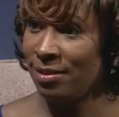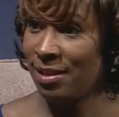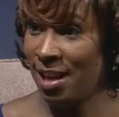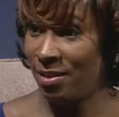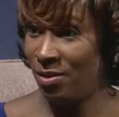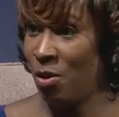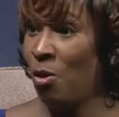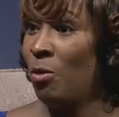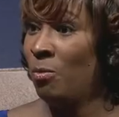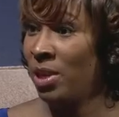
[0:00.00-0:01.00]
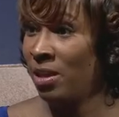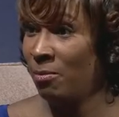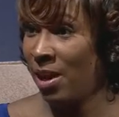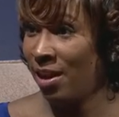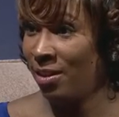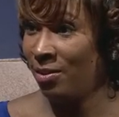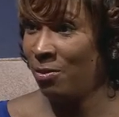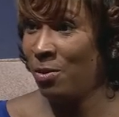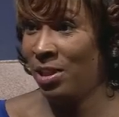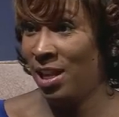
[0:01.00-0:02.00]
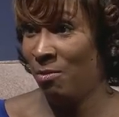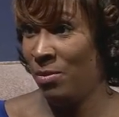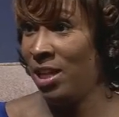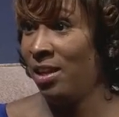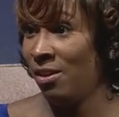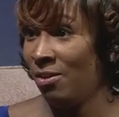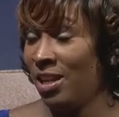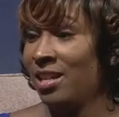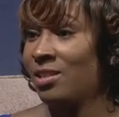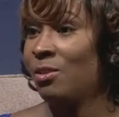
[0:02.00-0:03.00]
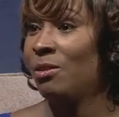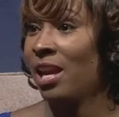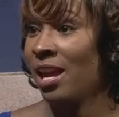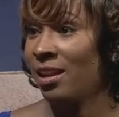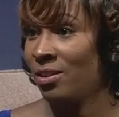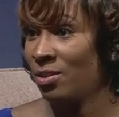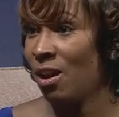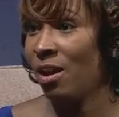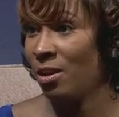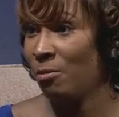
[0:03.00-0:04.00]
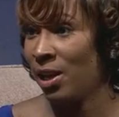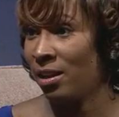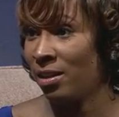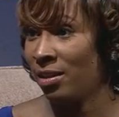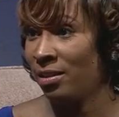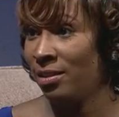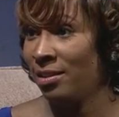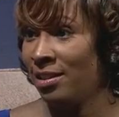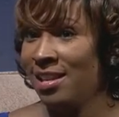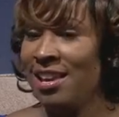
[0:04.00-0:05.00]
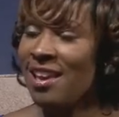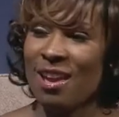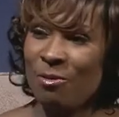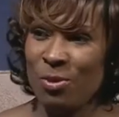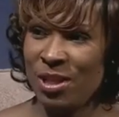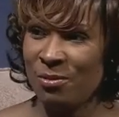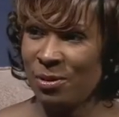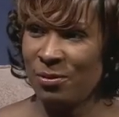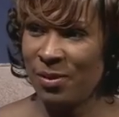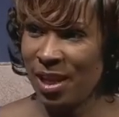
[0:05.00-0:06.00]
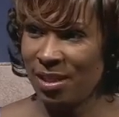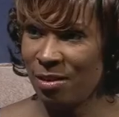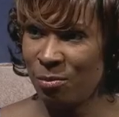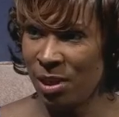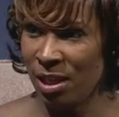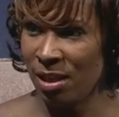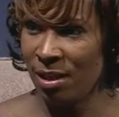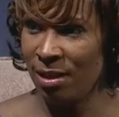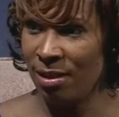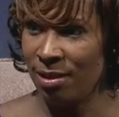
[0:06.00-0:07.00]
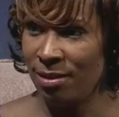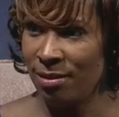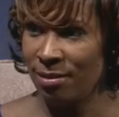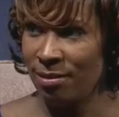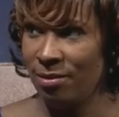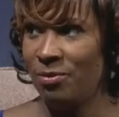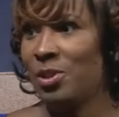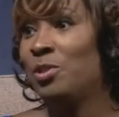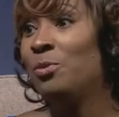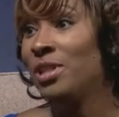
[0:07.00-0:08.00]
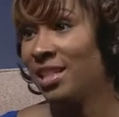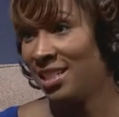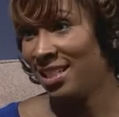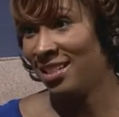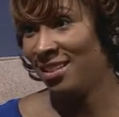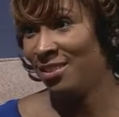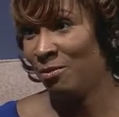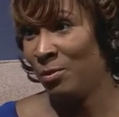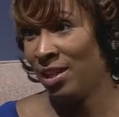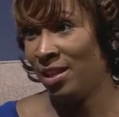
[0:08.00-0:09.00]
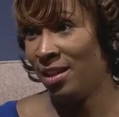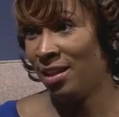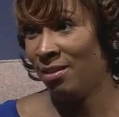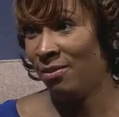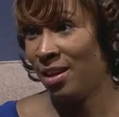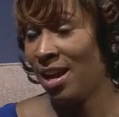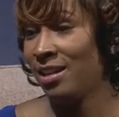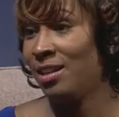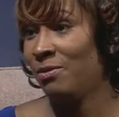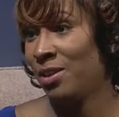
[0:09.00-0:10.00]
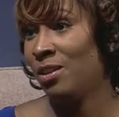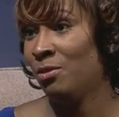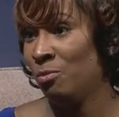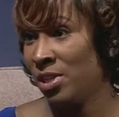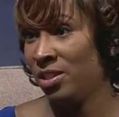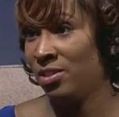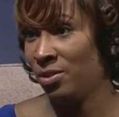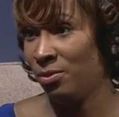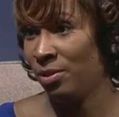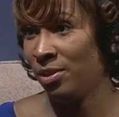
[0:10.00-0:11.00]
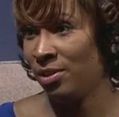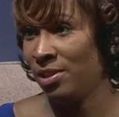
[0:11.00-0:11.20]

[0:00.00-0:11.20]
that told me about it or let me know it's okay to talk about it, it wouldn't have affected me for 26 years of my life. I could have healed much sooner.